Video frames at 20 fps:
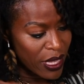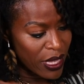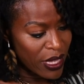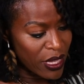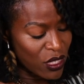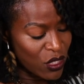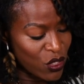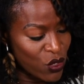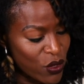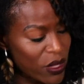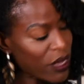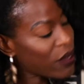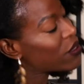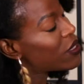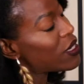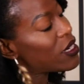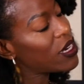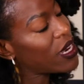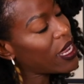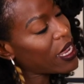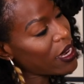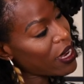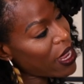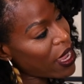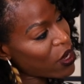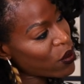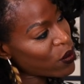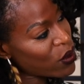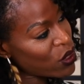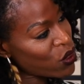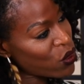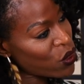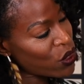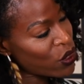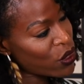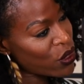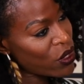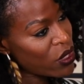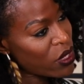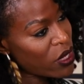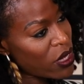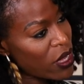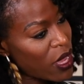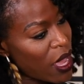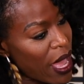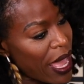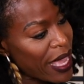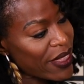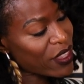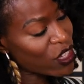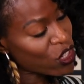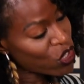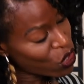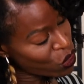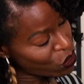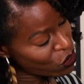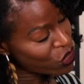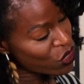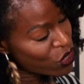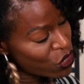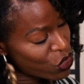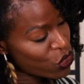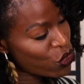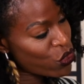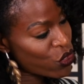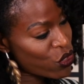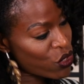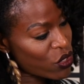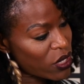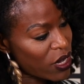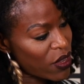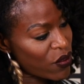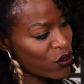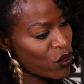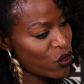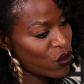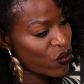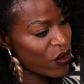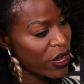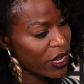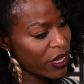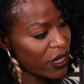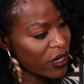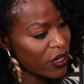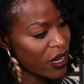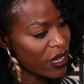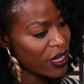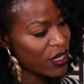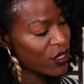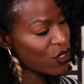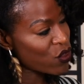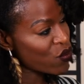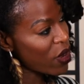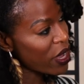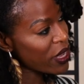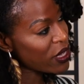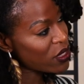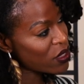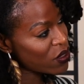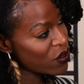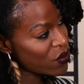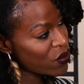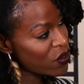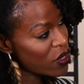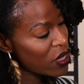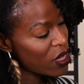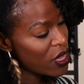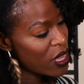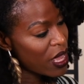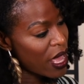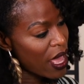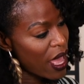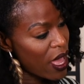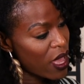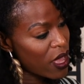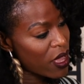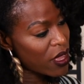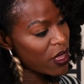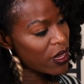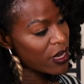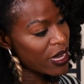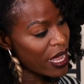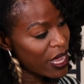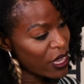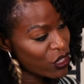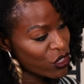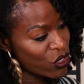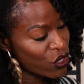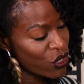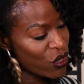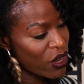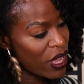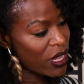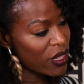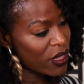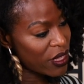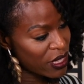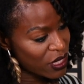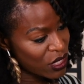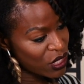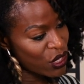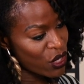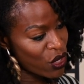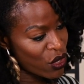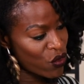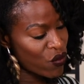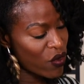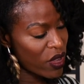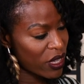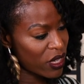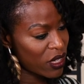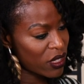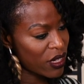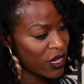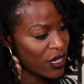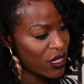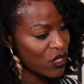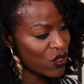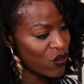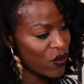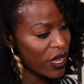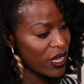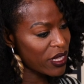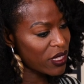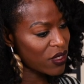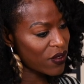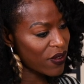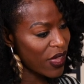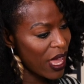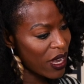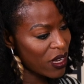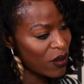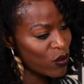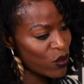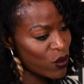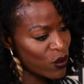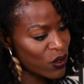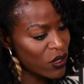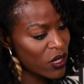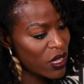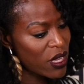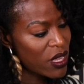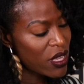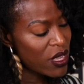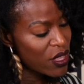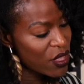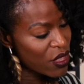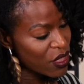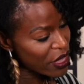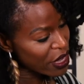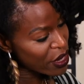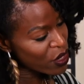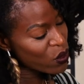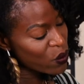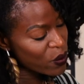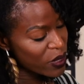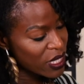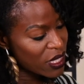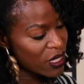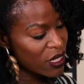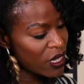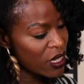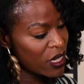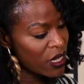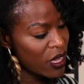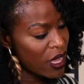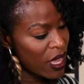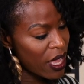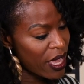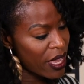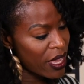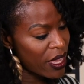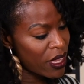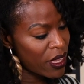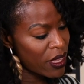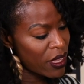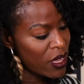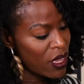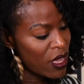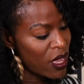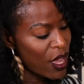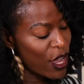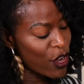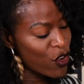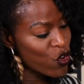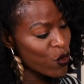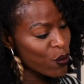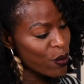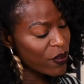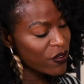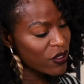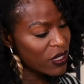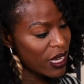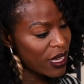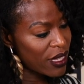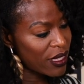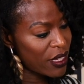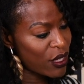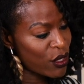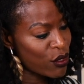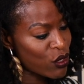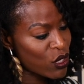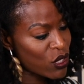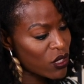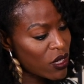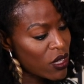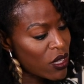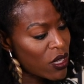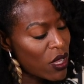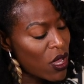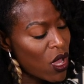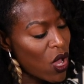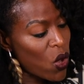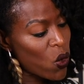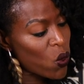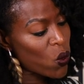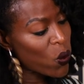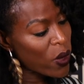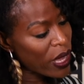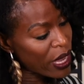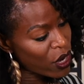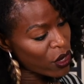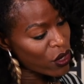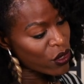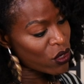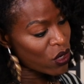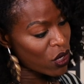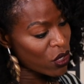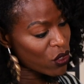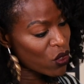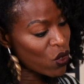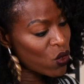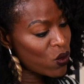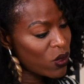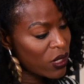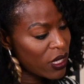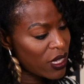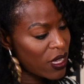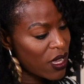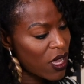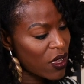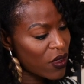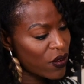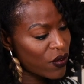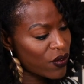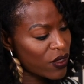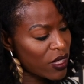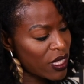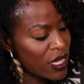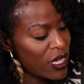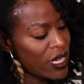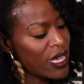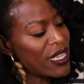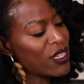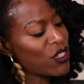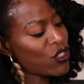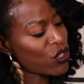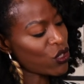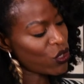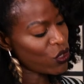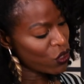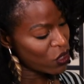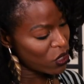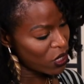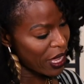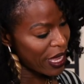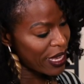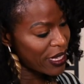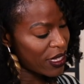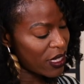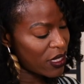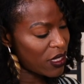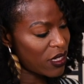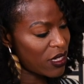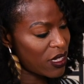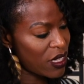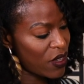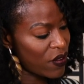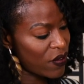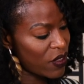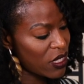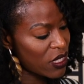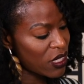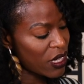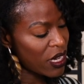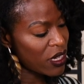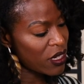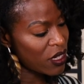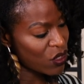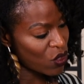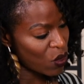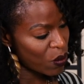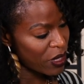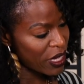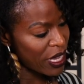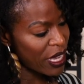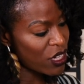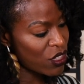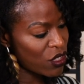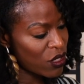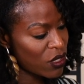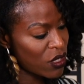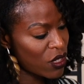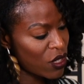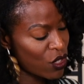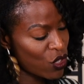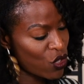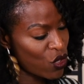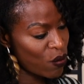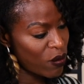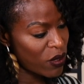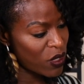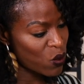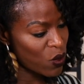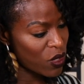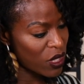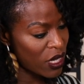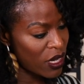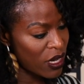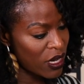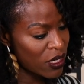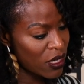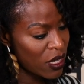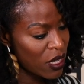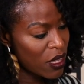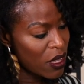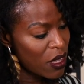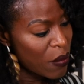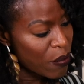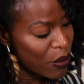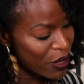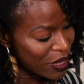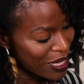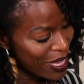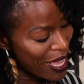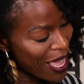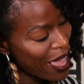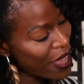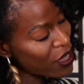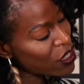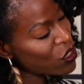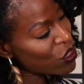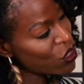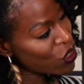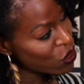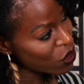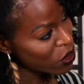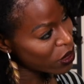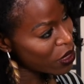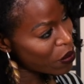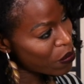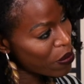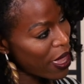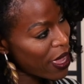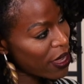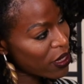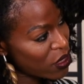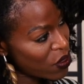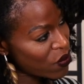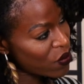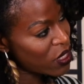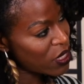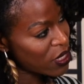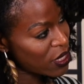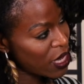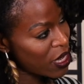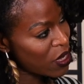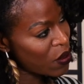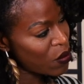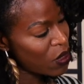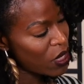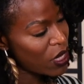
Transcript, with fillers: in 2008, Ecuador, at the constitutional level, recognized the rights of nature, and this year recognized the rights of animals. There we see a, a group of state leaders aware not only of the internal identity of the state, its obligations to the humans within it, but the external impact of the same,